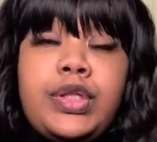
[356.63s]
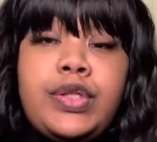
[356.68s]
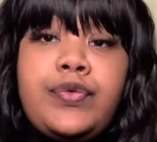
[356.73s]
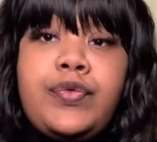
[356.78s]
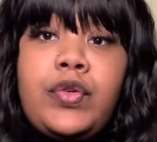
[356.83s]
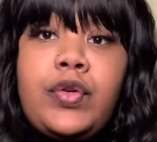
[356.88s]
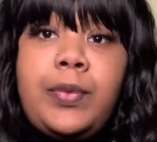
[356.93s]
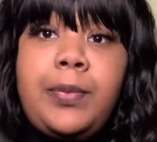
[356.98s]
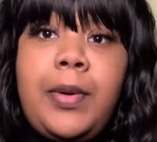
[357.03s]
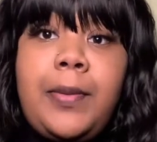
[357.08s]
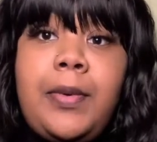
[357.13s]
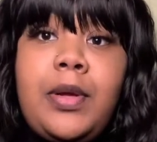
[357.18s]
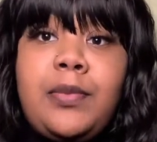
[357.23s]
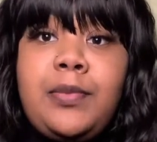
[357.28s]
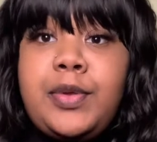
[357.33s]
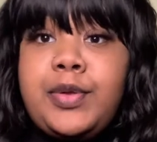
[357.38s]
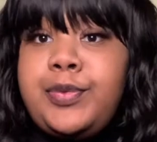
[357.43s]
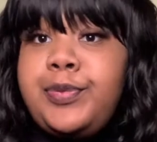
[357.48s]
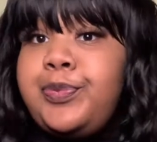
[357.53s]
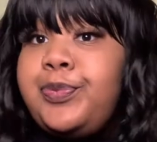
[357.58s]
for my
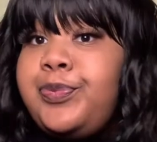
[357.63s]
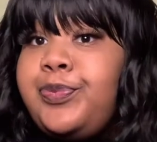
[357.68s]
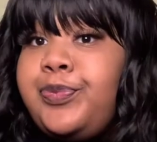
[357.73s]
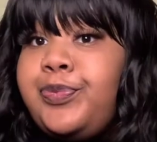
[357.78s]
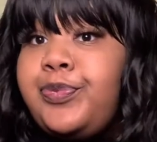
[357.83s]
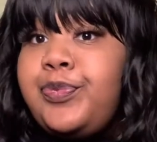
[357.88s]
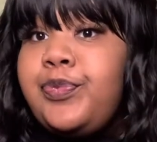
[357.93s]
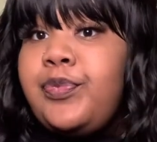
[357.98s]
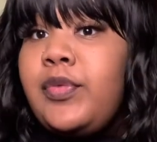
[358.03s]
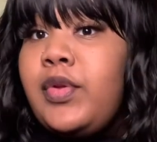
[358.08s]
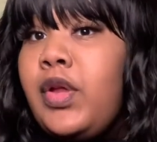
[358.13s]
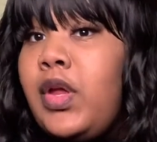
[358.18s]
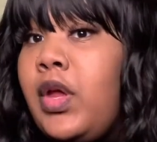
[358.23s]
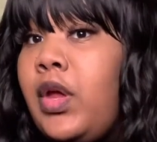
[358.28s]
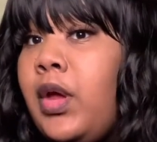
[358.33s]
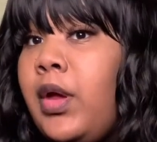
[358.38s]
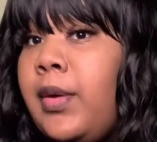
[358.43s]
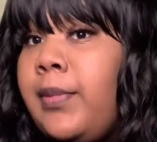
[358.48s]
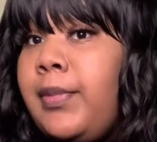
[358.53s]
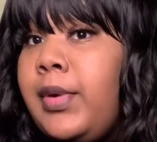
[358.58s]
mama.
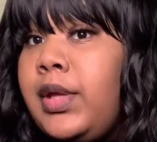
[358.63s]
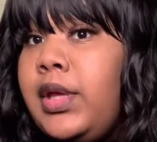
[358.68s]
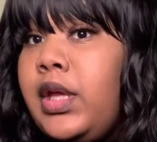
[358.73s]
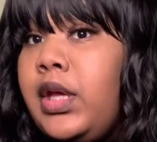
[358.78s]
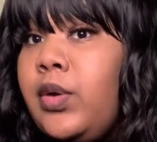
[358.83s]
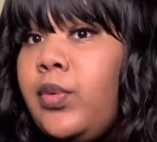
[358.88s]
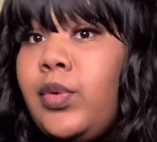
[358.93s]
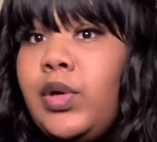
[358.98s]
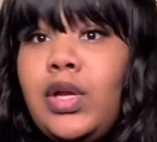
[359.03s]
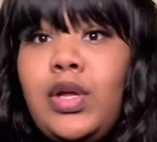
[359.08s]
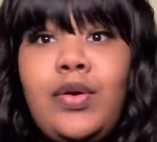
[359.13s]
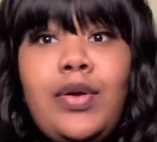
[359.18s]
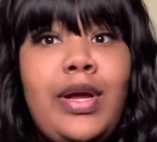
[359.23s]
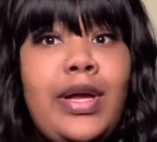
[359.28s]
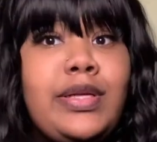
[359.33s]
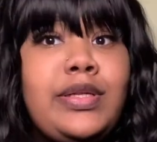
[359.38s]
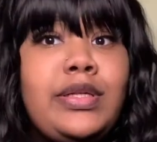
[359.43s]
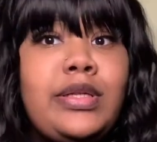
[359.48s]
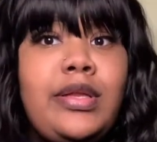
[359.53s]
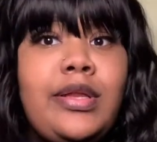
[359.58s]
But yeah, what do you
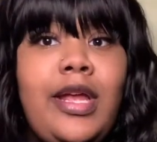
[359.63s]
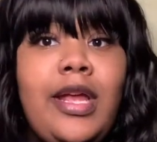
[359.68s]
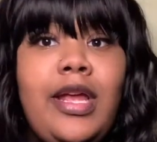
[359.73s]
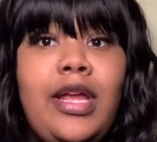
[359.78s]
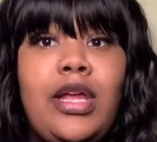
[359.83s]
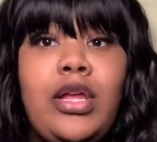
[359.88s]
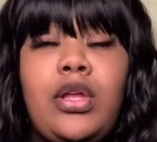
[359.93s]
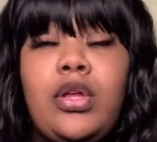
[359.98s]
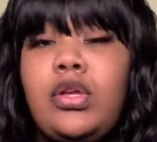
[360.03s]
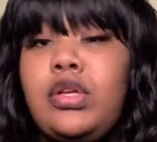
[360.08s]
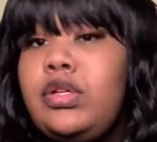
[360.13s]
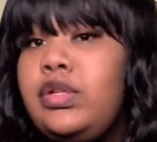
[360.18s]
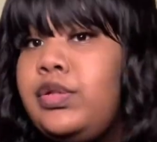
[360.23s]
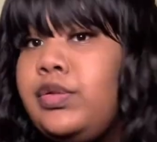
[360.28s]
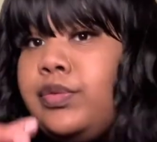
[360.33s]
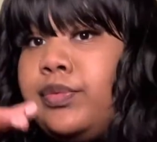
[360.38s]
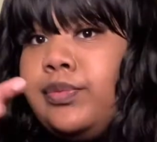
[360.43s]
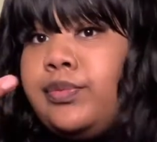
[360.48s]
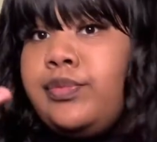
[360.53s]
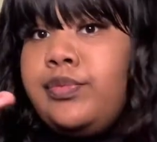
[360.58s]
guys think?
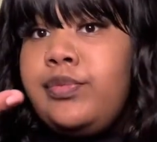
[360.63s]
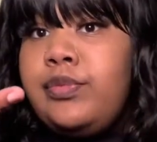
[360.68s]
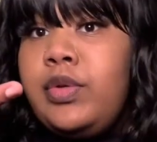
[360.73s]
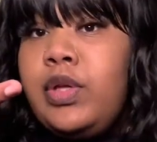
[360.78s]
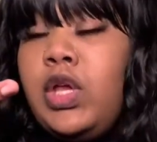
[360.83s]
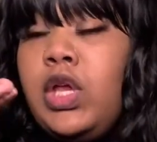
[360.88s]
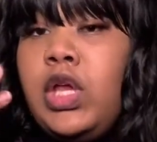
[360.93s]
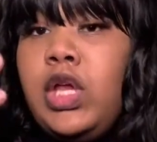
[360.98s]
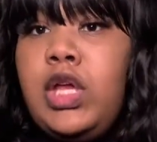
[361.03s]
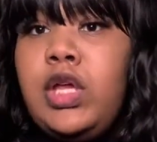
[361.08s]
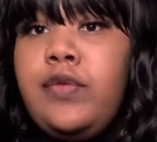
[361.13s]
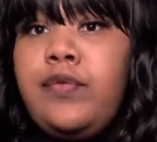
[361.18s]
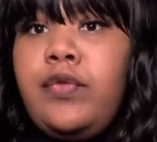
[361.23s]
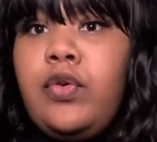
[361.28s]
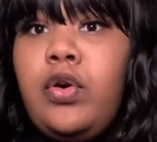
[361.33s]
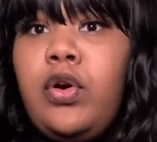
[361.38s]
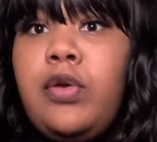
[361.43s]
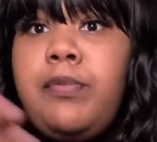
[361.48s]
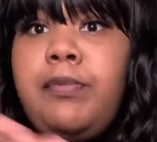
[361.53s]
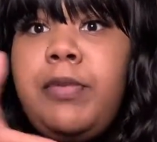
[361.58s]
And
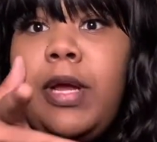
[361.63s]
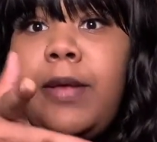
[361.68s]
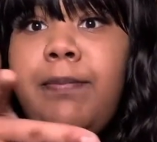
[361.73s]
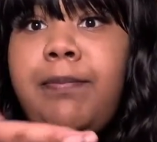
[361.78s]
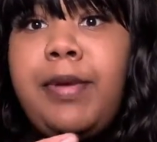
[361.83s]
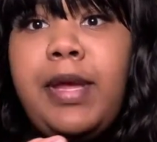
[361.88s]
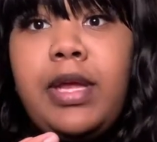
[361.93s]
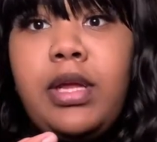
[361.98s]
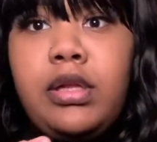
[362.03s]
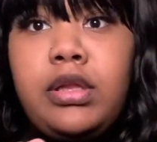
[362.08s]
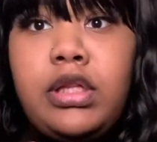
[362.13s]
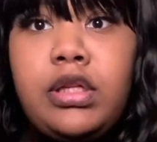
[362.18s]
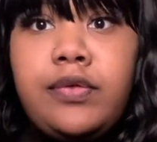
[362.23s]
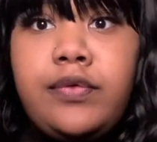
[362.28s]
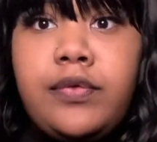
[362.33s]
for all my bang lo